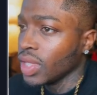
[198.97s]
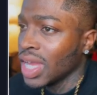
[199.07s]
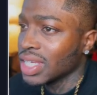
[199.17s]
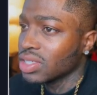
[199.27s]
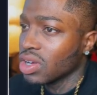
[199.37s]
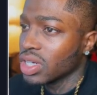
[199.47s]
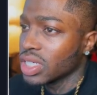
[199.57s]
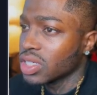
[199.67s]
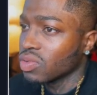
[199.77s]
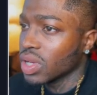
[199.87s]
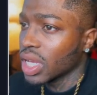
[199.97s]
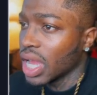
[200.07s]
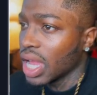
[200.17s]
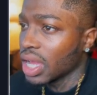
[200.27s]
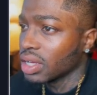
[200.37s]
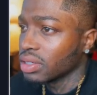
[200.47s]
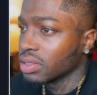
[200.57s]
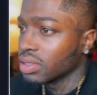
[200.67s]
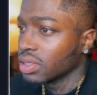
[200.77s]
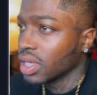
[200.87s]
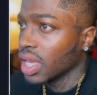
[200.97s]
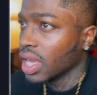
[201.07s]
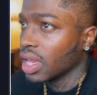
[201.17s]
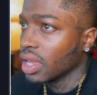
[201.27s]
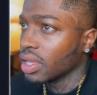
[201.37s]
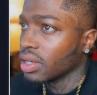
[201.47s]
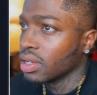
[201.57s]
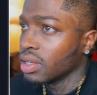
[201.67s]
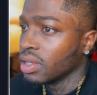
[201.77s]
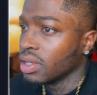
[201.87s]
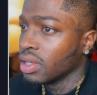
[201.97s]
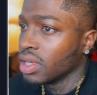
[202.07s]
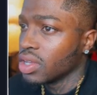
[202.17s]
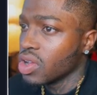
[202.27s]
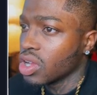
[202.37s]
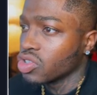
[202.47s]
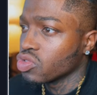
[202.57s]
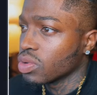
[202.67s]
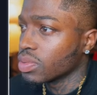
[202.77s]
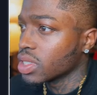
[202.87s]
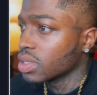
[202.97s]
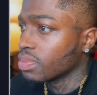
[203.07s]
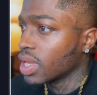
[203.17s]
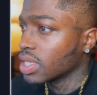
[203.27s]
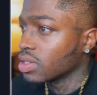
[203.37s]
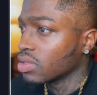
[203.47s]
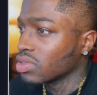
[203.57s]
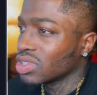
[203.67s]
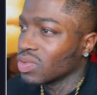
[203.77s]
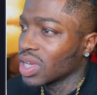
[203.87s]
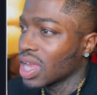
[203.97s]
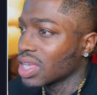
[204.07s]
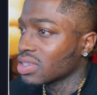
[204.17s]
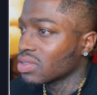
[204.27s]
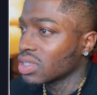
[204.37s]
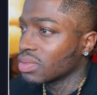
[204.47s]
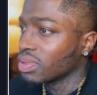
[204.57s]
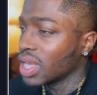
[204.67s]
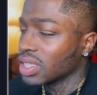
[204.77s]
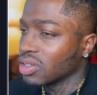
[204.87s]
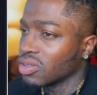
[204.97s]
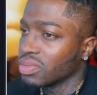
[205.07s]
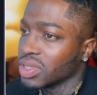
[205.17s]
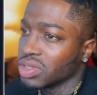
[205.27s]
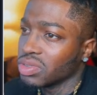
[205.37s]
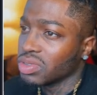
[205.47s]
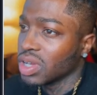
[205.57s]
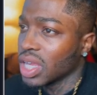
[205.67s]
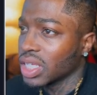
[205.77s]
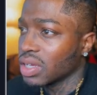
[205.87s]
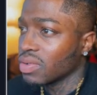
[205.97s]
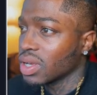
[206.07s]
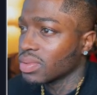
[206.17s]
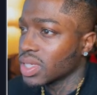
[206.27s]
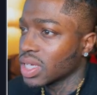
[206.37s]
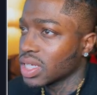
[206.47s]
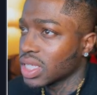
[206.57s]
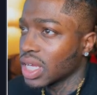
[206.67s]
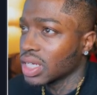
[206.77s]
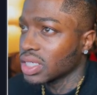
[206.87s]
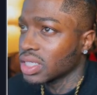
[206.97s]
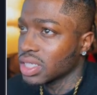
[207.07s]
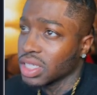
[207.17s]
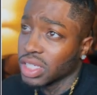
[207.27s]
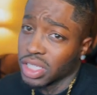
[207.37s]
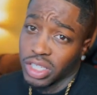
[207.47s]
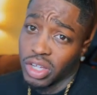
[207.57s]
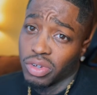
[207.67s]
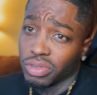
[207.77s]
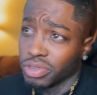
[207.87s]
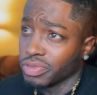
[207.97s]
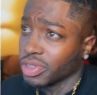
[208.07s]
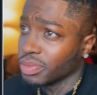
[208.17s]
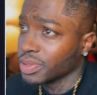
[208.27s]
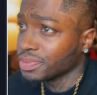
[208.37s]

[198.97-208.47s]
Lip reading: I saw this swing high, and I drew up this supply zone, swing high supply zone, but you kind of get what I'm saying. It's like it's a zone, you feel me?